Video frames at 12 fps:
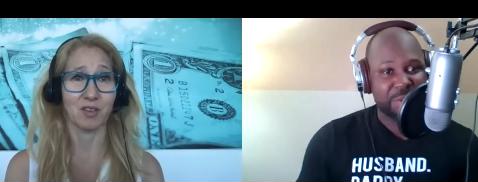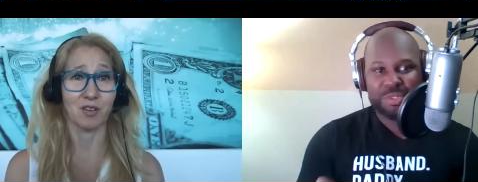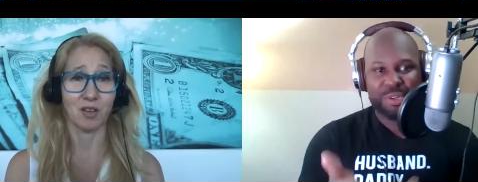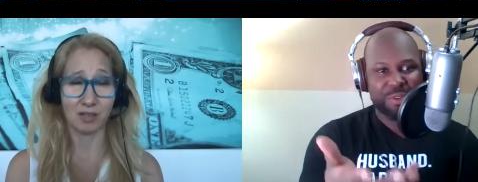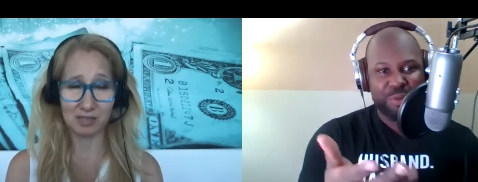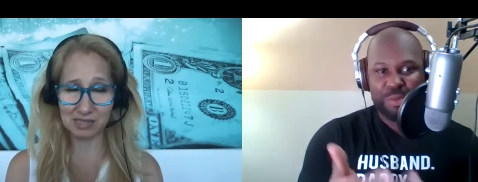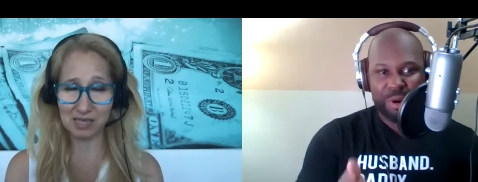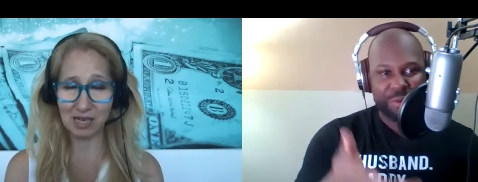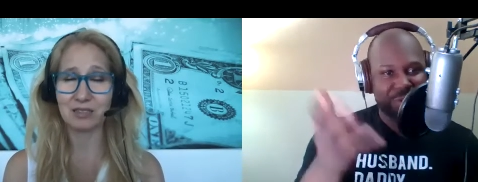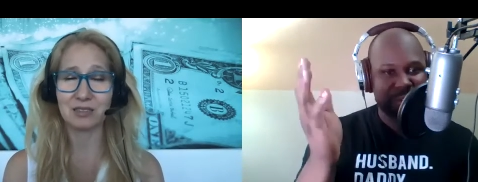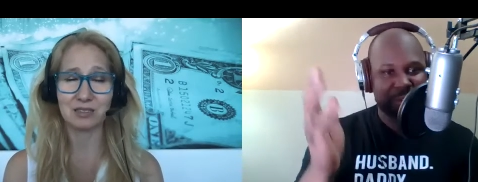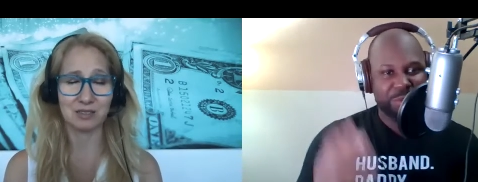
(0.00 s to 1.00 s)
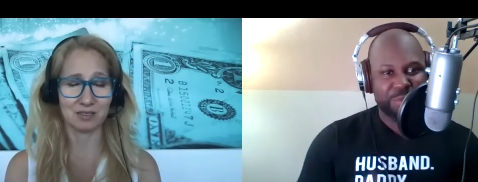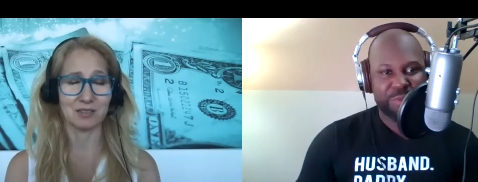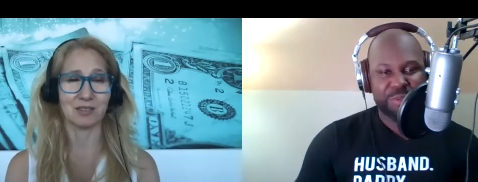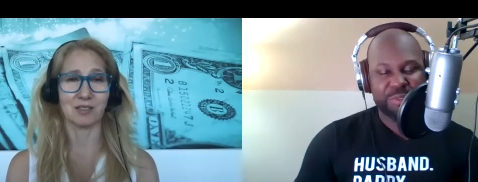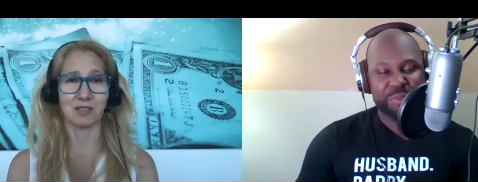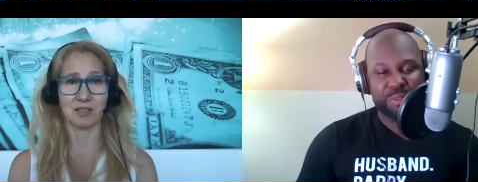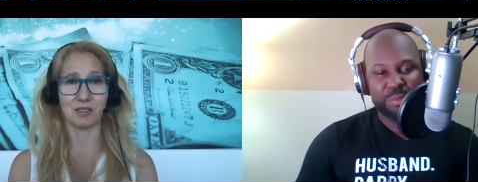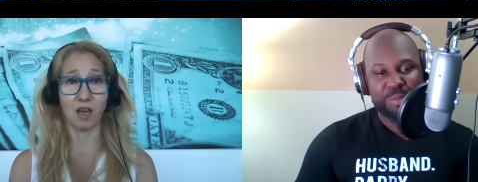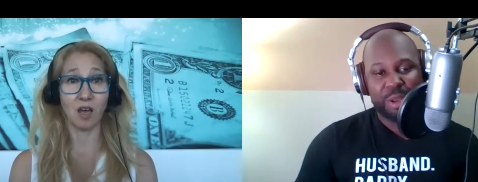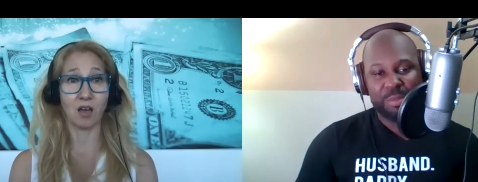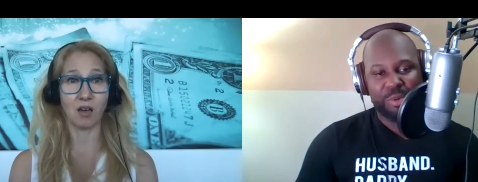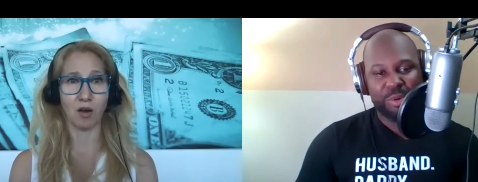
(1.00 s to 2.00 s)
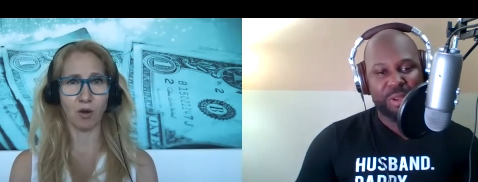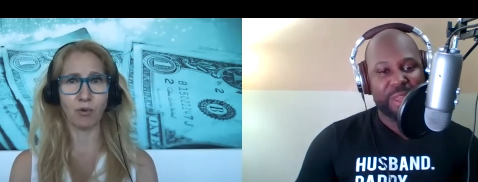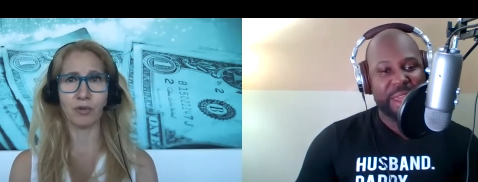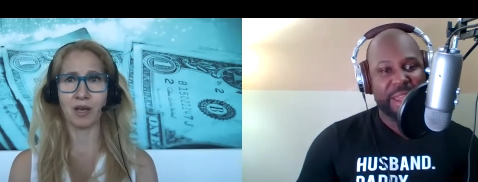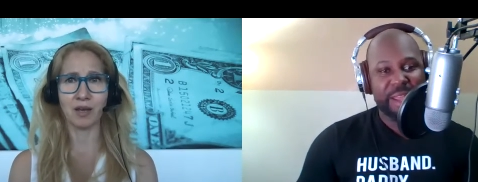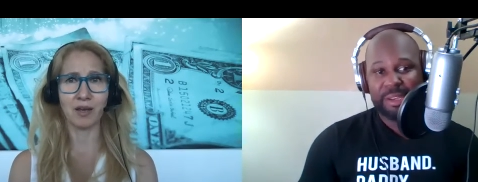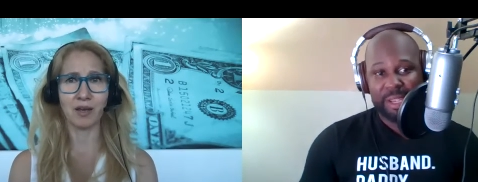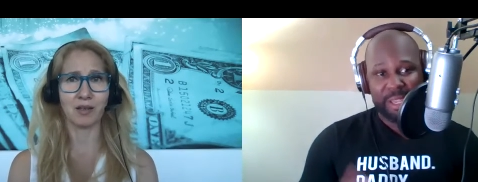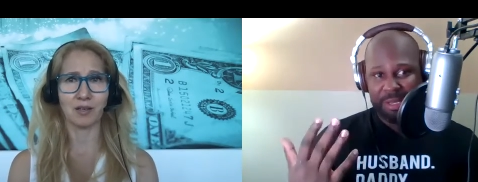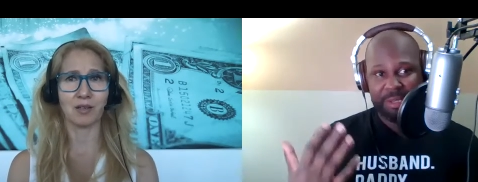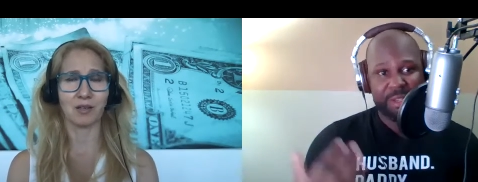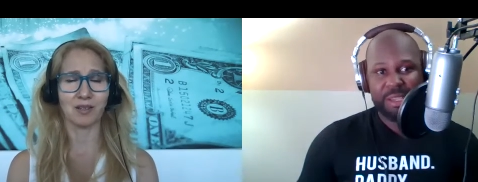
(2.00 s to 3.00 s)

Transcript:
Speaker 1: I'm exactly. sure you are too, and certainly yeah. probably more oh, than yeah. that. And